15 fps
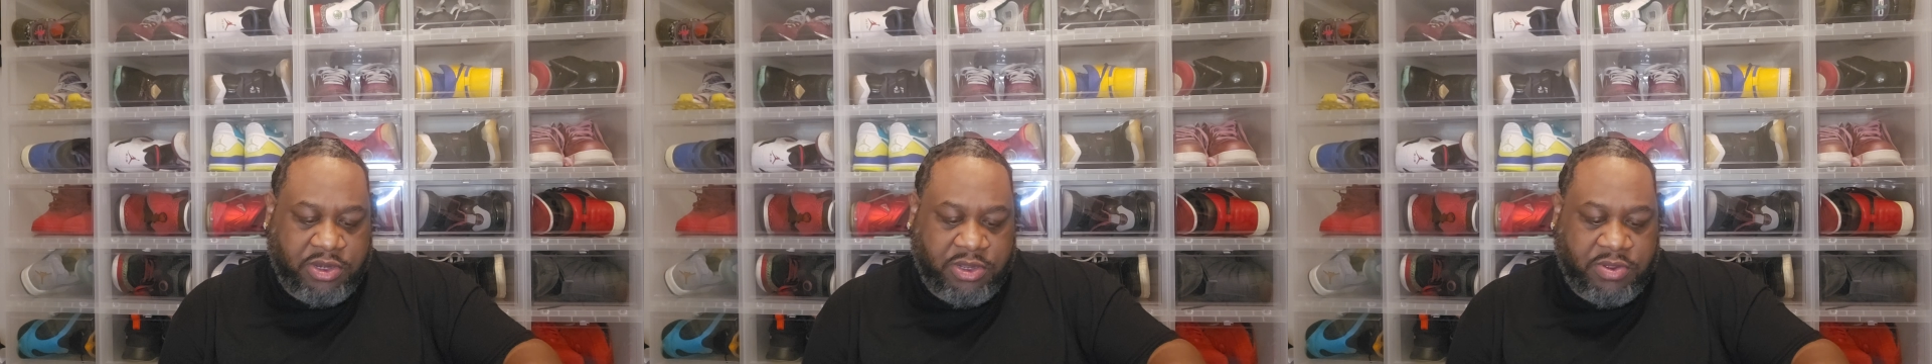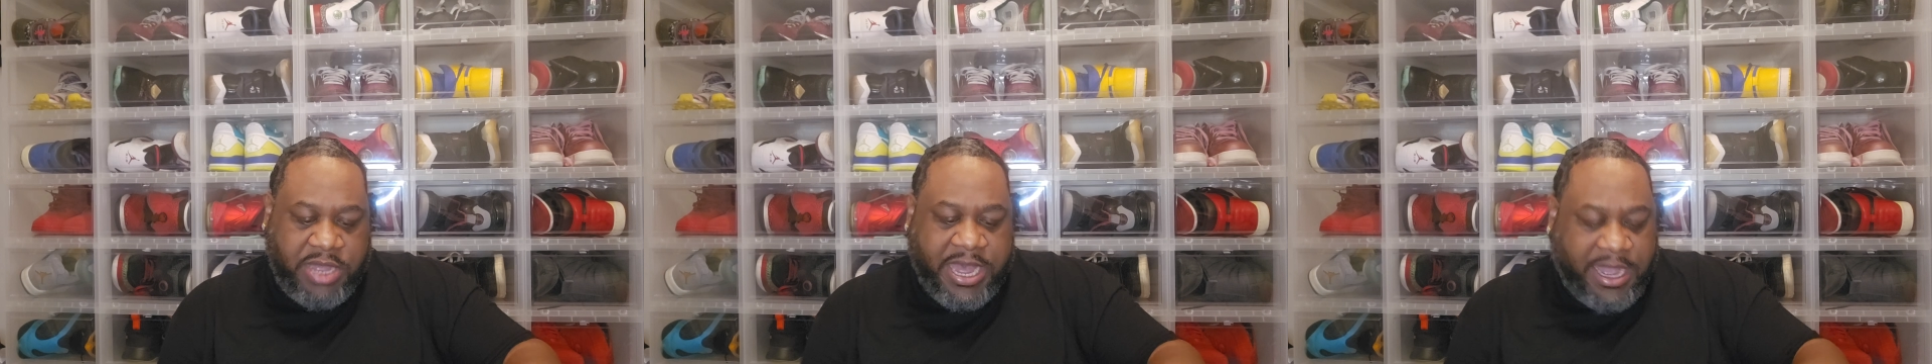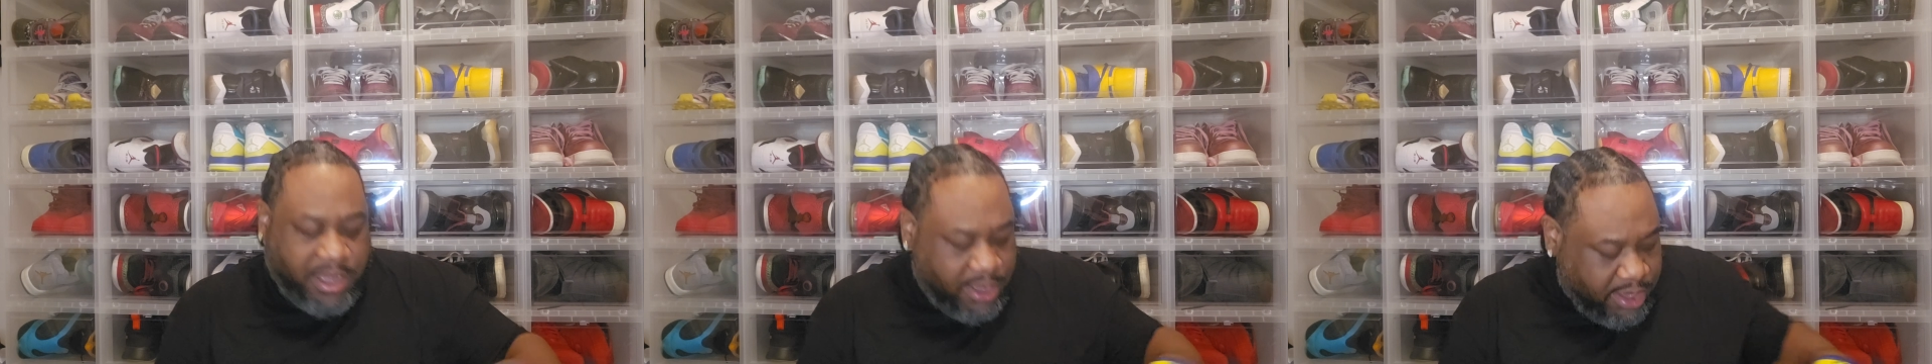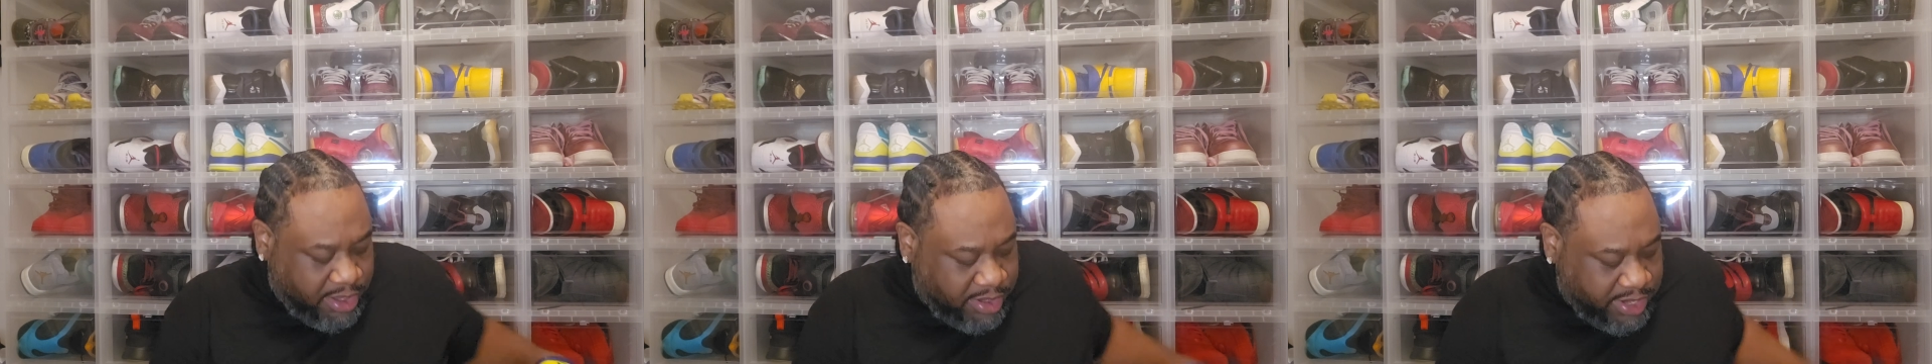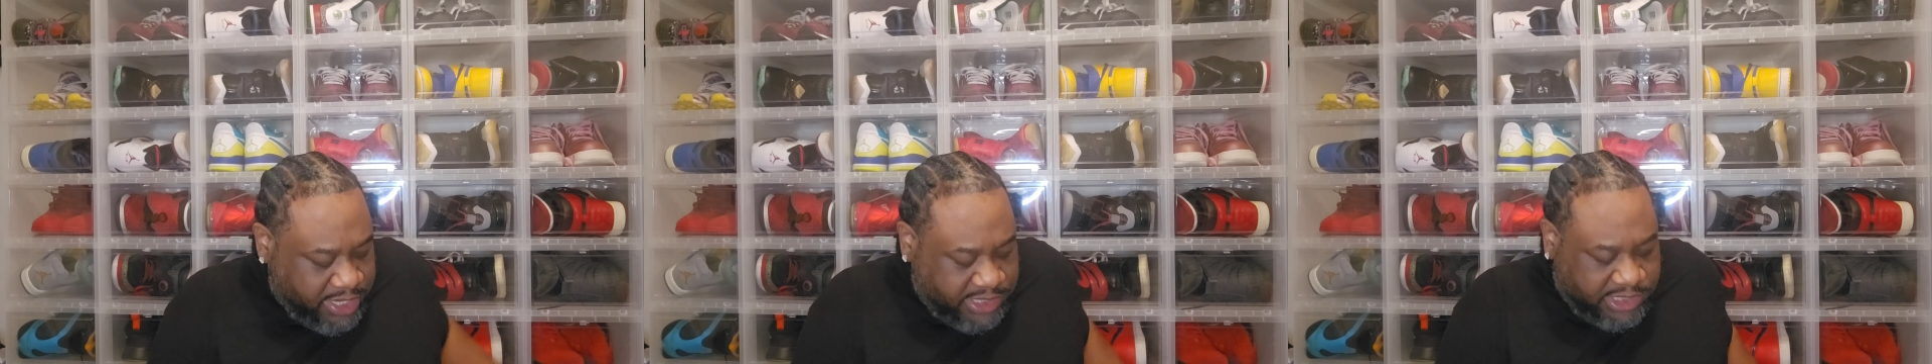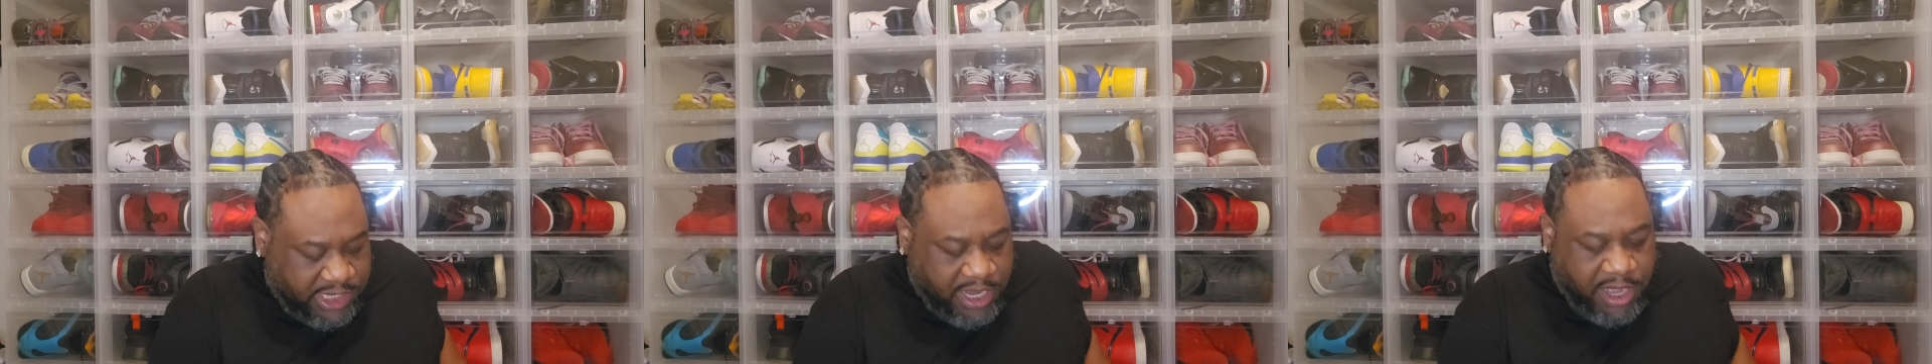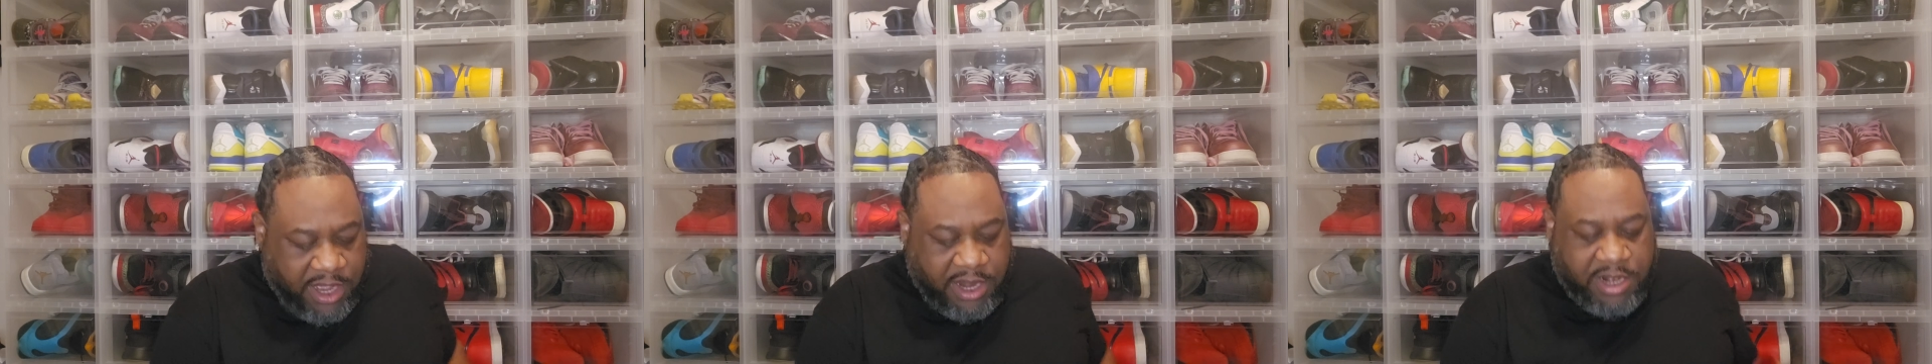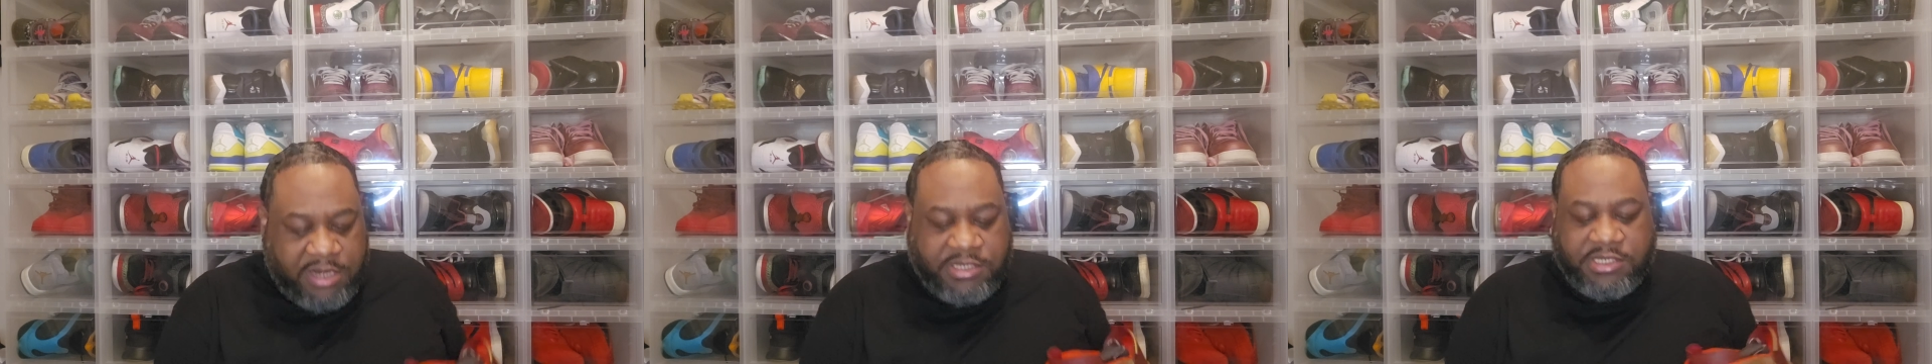you know, alcohol and
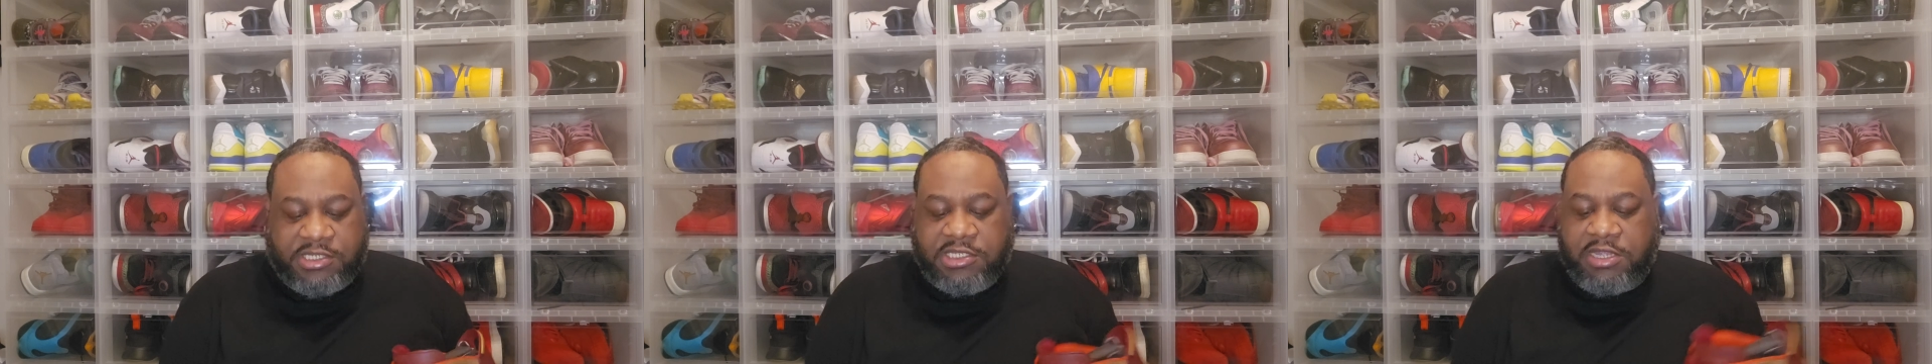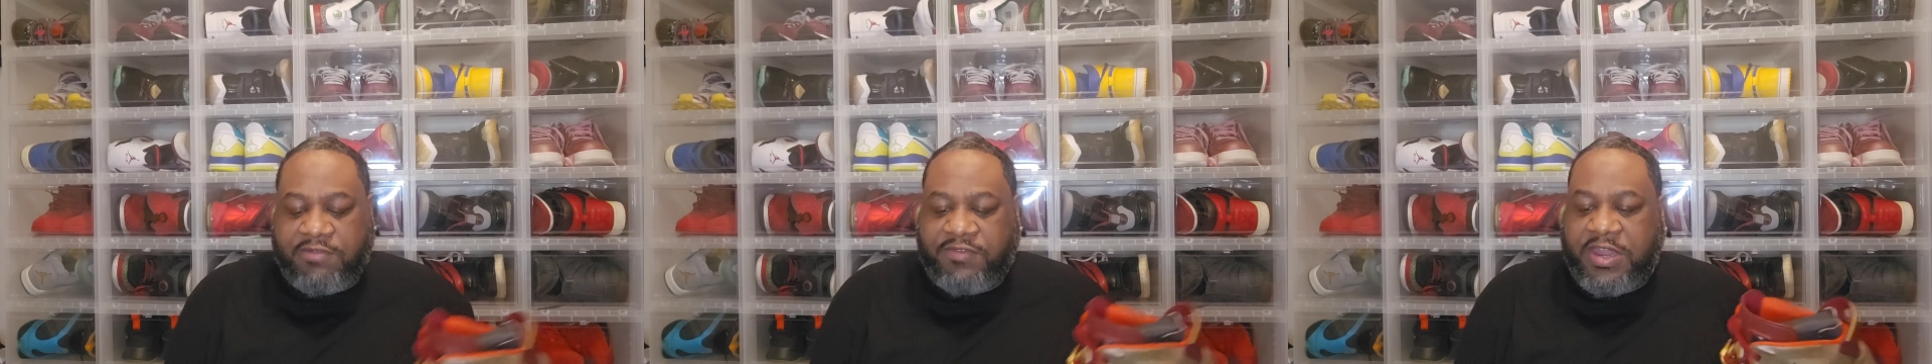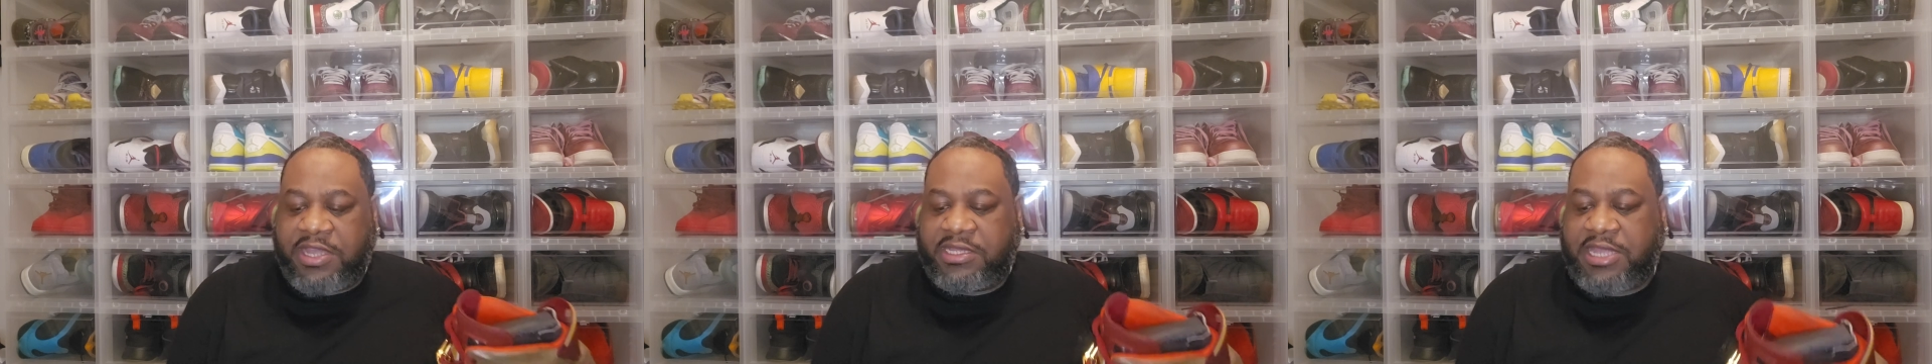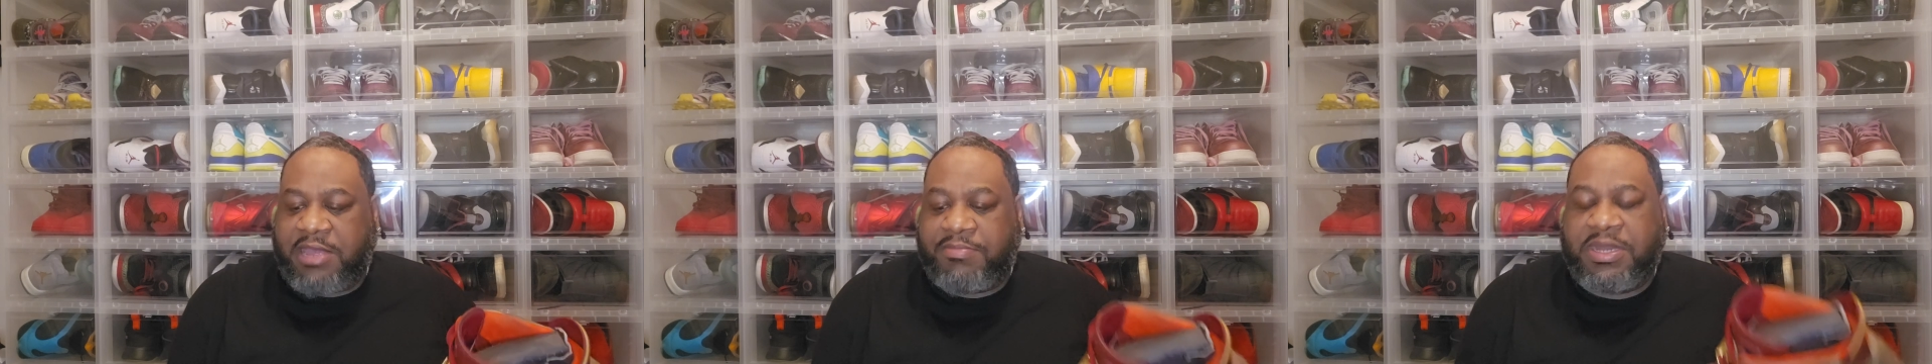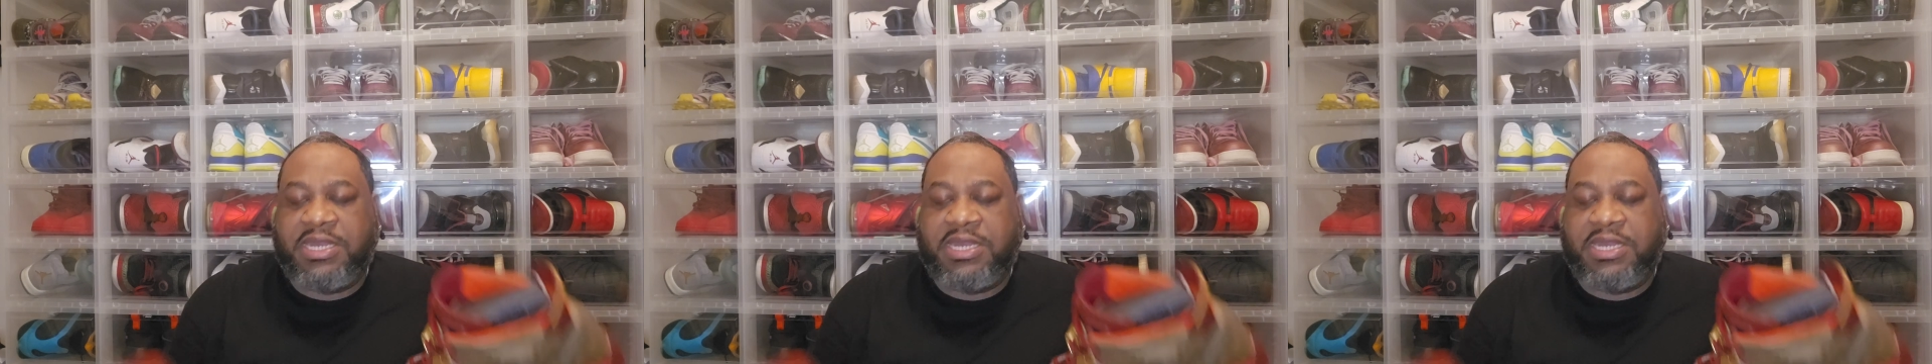cigars and stuff like that.